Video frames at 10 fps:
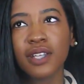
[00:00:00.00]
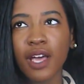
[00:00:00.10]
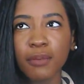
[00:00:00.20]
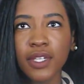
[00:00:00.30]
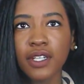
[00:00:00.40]

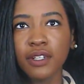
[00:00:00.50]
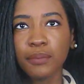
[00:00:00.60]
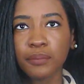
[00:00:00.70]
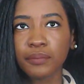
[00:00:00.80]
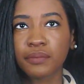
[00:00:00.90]
I mean,
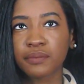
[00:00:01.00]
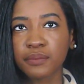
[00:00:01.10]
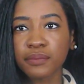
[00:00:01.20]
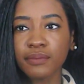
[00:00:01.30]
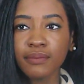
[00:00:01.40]

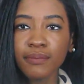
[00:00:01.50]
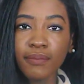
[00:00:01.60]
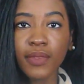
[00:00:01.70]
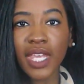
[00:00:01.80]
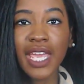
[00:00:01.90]

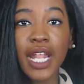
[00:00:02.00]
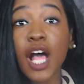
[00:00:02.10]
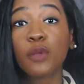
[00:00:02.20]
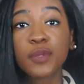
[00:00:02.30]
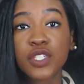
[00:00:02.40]
it
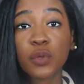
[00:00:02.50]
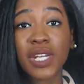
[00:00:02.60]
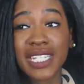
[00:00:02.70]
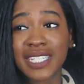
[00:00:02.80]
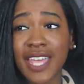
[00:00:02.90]
helps to an
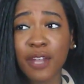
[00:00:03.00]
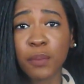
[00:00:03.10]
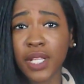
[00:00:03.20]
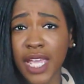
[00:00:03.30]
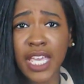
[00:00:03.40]
extent,
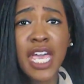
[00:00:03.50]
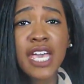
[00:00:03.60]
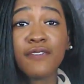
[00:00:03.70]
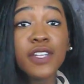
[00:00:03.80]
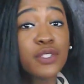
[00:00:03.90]
but like,
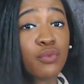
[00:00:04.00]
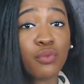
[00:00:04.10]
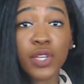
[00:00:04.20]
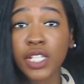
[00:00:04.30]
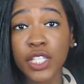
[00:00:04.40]
if it's
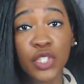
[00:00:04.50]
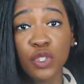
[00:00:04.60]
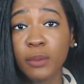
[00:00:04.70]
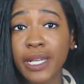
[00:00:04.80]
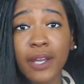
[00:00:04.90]
really
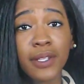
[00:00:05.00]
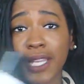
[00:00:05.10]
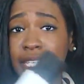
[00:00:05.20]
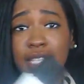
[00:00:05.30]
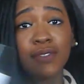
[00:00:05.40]
humid out,
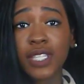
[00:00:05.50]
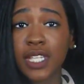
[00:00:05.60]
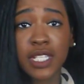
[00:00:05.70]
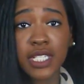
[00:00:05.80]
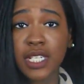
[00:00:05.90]
like even
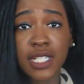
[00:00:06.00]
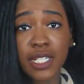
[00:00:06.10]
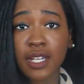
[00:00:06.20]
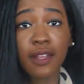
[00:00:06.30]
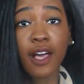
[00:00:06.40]
this
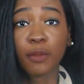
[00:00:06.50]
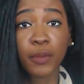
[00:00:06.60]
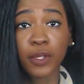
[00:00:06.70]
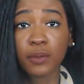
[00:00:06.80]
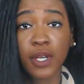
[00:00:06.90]
isn't gonna help
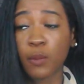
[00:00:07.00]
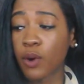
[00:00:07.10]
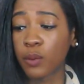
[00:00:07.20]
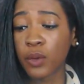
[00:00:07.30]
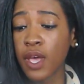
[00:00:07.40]
you, it
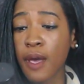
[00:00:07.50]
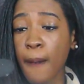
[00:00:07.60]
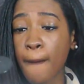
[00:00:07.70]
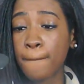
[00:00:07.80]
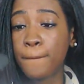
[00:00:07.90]
won't.
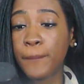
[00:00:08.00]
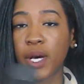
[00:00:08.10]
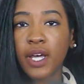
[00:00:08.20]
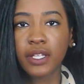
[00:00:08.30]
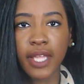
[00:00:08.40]

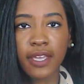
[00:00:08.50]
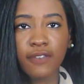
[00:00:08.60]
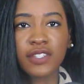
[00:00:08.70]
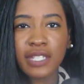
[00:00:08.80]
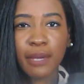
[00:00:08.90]
But like,
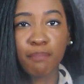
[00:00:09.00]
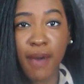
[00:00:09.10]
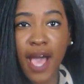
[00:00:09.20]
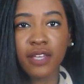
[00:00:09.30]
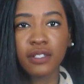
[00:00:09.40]
if it's like
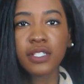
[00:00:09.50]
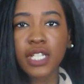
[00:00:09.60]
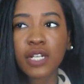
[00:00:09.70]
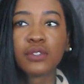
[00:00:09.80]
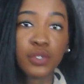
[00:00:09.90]
mild,
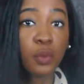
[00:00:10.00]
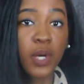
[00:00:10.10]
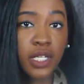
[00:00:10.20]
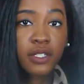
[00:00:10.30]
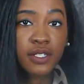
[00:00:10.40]
it'll do
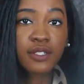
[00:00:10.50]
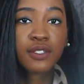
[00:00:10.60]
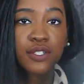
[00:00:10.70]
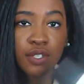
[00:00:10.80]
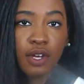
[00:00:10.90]
wonders.
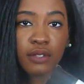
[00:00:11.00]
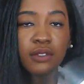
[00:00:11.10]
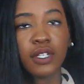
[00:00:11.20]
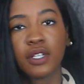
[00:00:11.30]
So